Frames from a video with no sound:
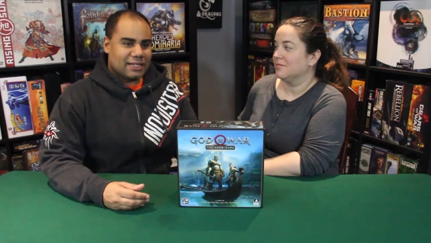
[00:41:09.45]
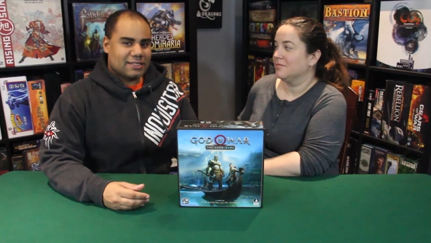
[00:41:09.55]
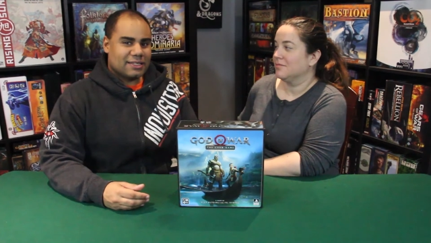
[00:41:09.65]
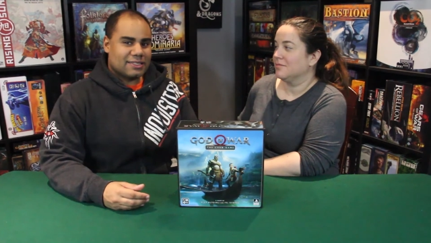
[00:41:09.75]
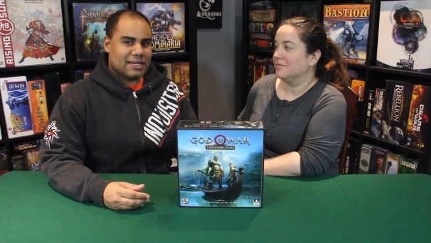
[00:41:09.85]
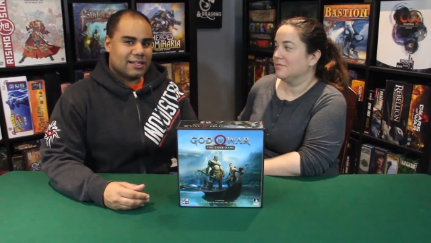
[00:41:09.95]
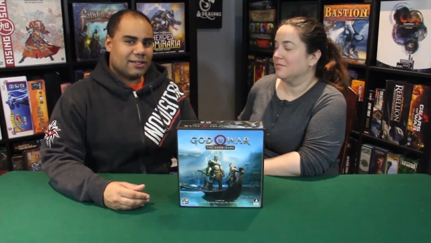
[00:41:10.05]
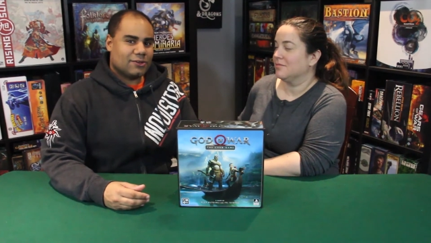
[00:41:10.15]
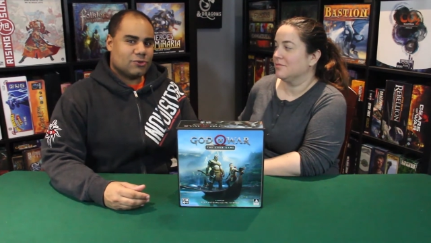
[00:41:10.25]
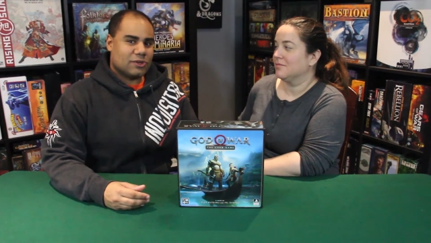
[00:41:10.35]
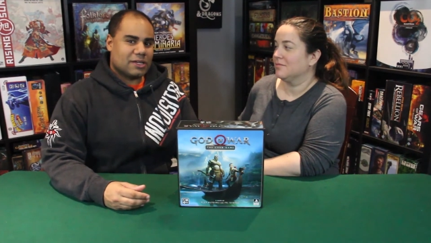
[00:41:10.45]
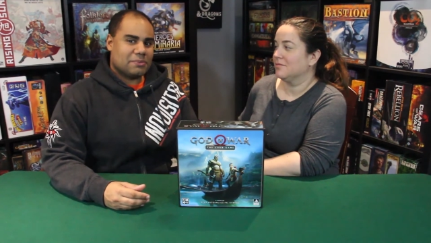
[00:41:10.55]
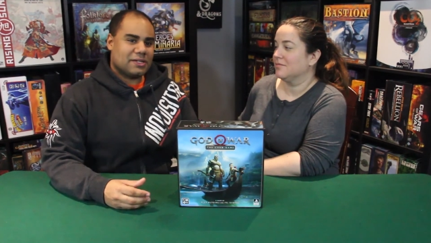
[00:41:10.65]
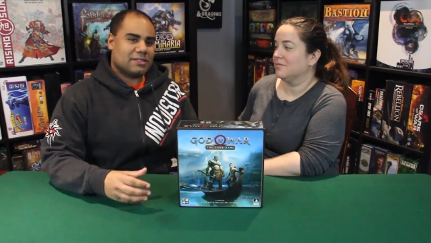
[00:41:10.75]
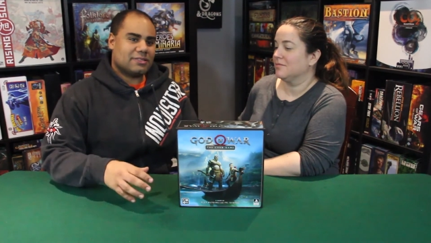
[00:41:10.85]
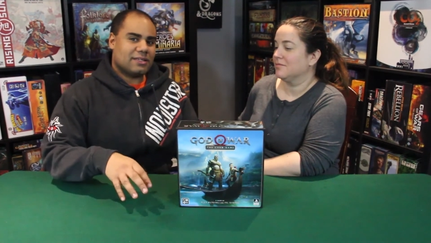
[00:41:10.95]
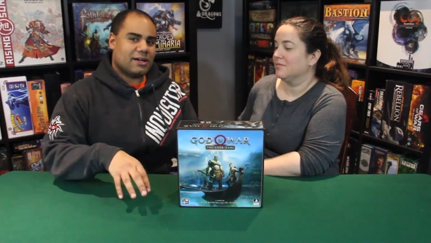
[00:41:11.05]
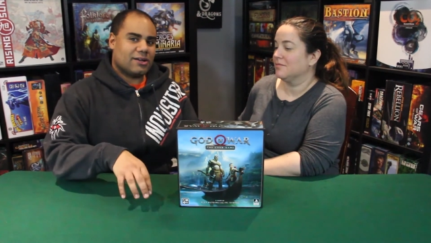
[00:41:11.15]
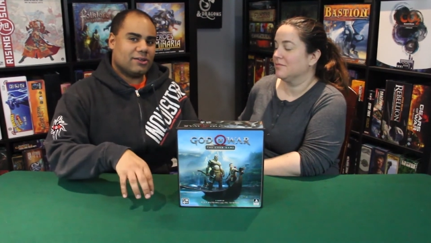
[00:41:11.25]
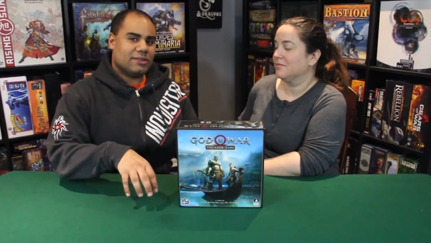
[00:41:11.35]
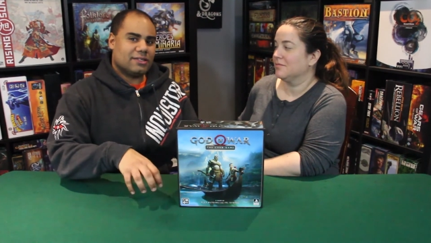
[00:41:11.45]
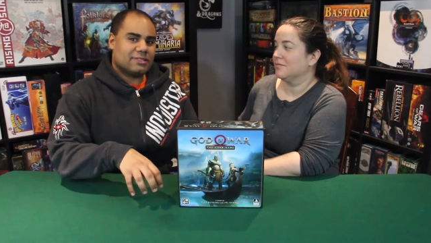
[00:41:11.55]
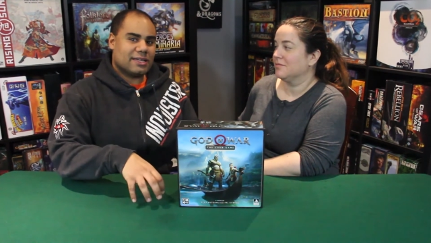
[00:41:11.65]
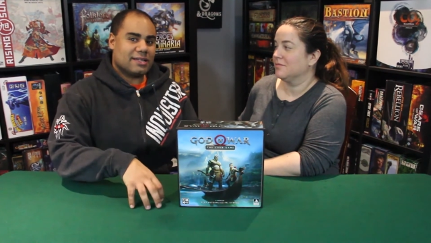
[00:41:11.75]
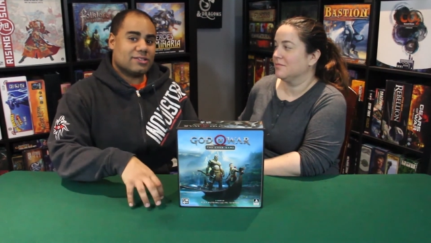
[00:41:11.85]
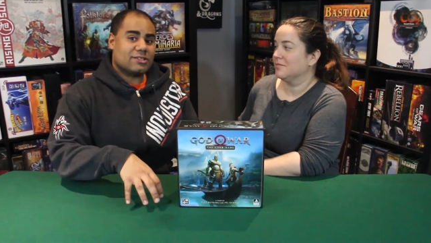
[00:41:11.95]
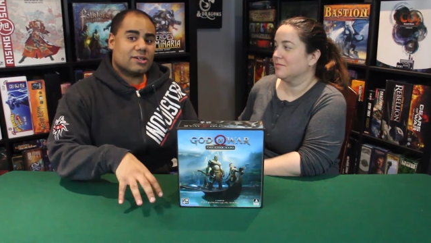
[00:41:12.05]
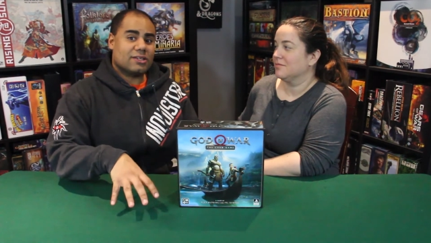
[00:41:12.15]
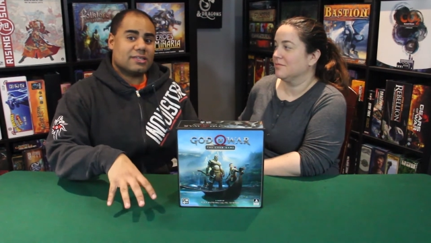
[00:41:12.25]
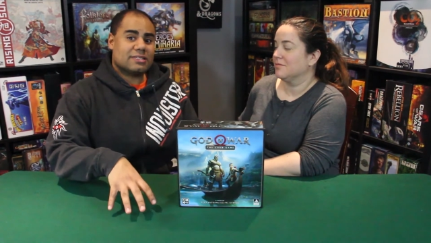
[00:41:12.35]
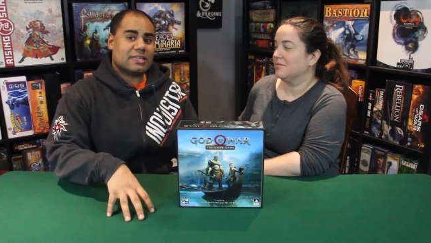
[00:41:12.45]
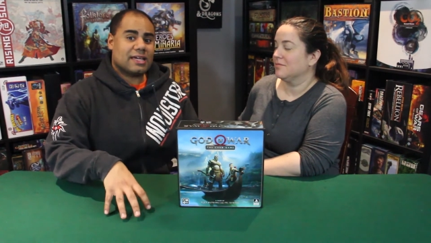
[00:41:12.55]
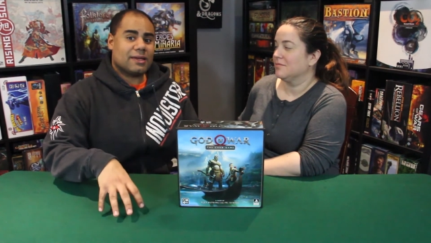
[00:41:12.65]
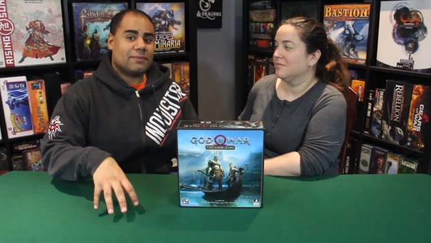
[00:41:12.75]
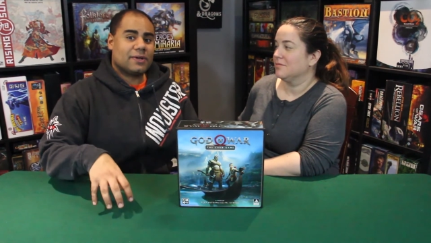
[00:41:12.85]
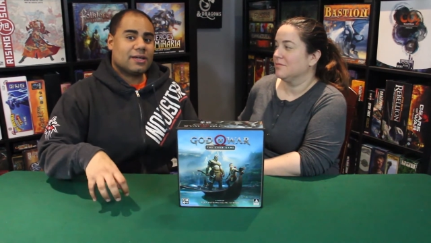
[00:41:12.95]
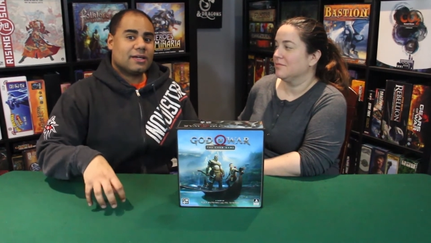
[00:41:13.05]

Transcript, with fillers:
Speaker 1: It does get a little tricky because not all the stages are the same